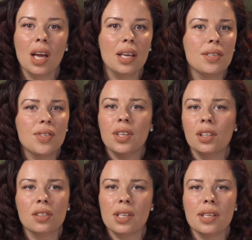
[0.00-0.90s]
is
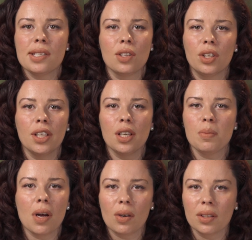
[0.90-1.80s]
he's learning
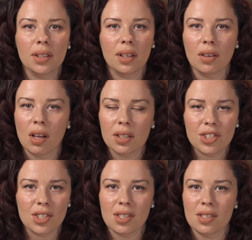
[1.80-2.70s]
about all the
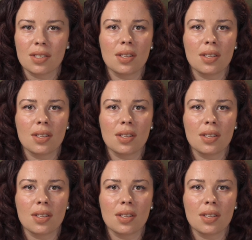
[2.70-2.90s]
technologies